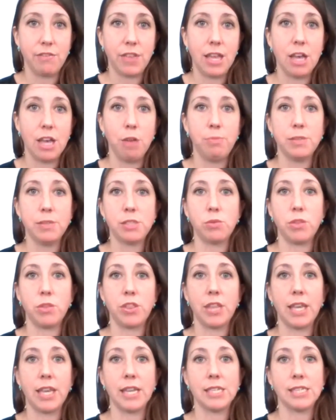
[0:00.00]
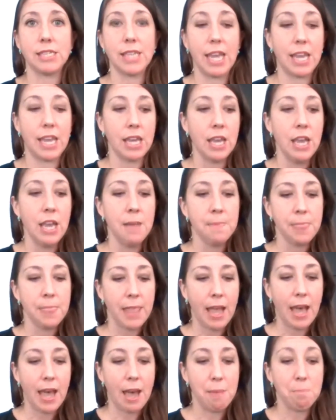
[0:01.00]
They help us with things like
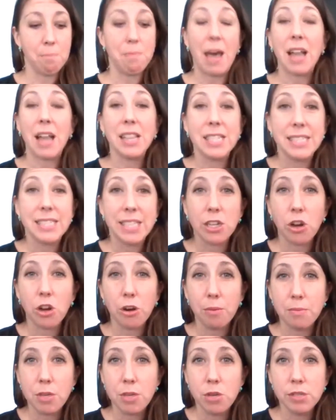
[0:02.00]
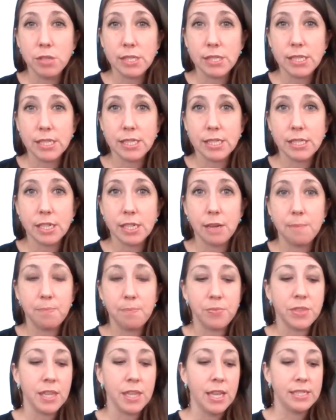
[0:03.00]
balancing our immune
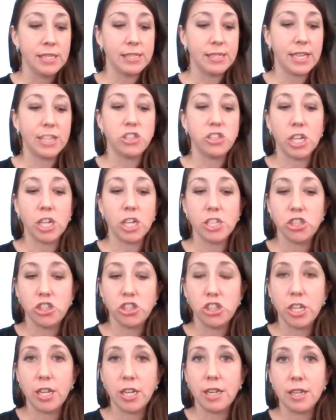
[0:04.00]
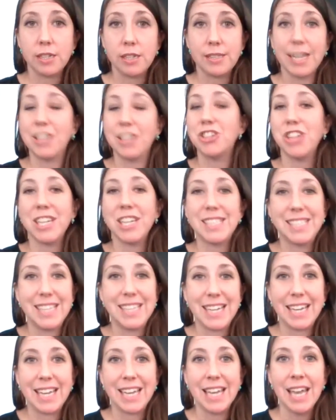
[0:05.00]
system,
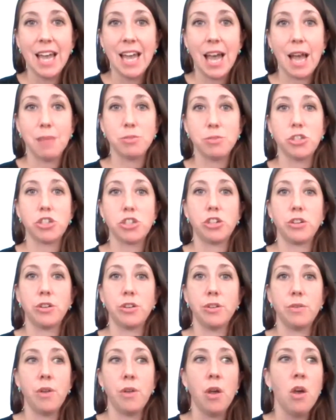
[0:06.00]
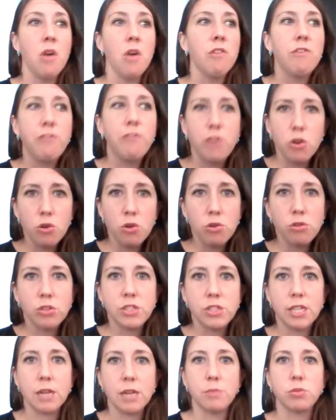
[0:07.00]
digesting certain
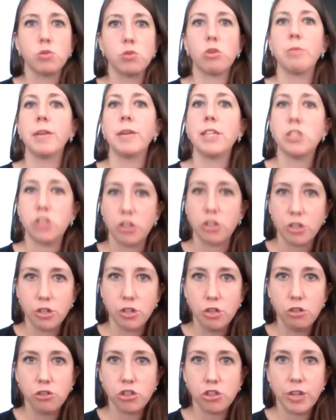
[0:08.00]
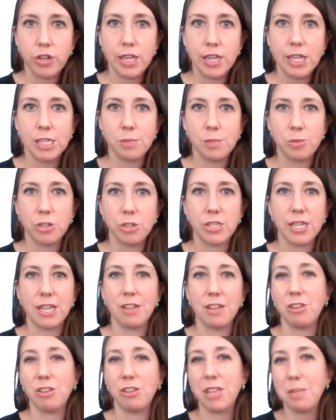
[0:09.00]
foods and absorbing certain nutrients,
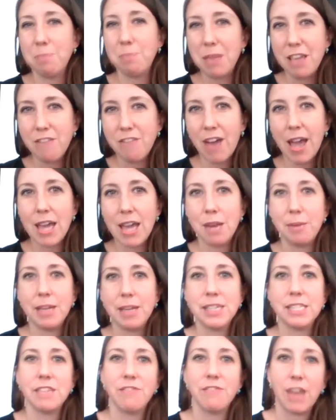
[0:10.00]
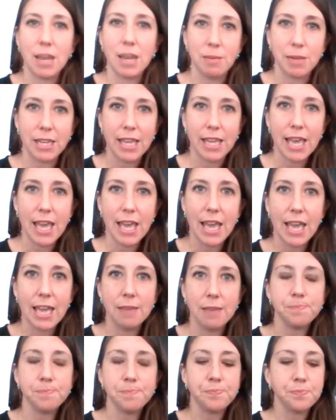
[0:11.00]
particularly B vitamins and vitamin K.